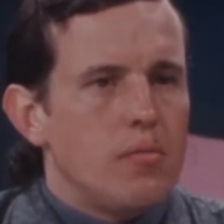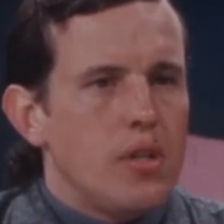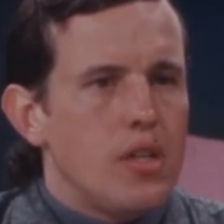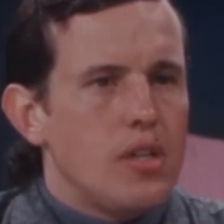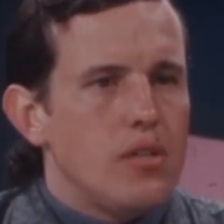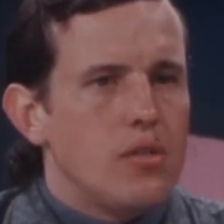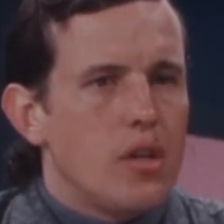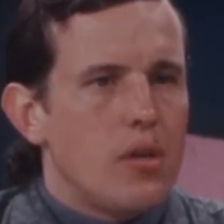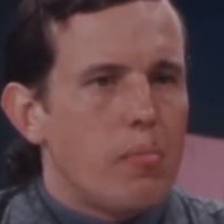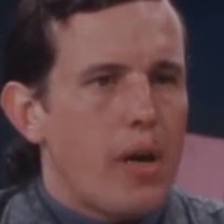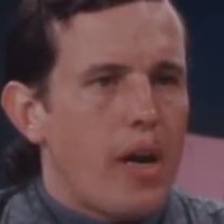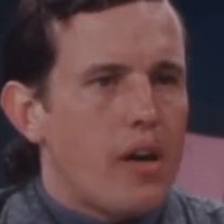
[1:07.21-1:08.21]
any
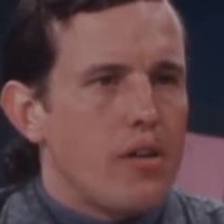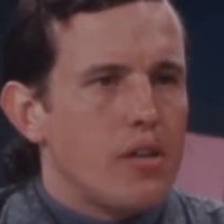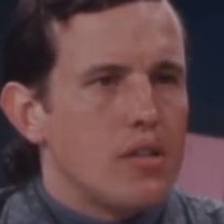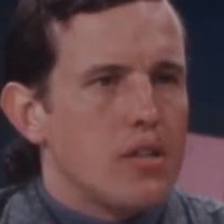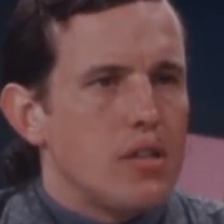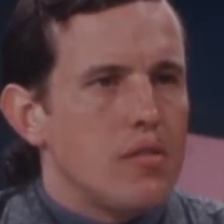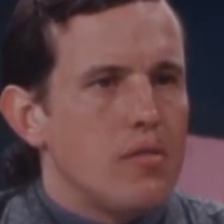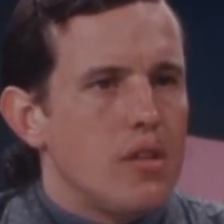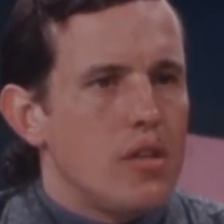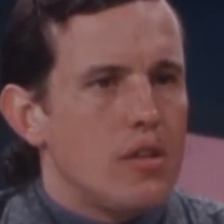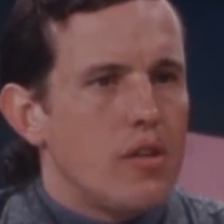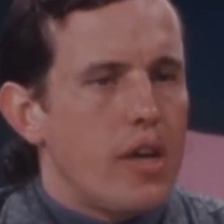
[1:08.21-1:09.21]
drug pattern is an
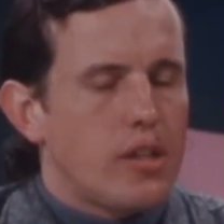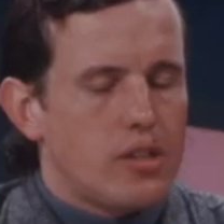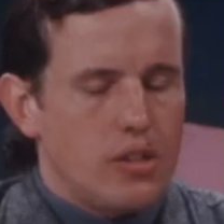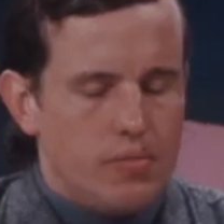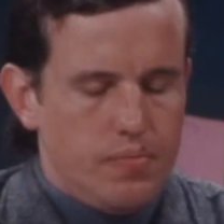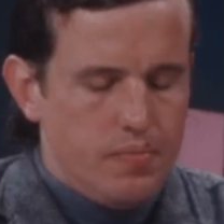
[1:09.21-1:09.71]
interaction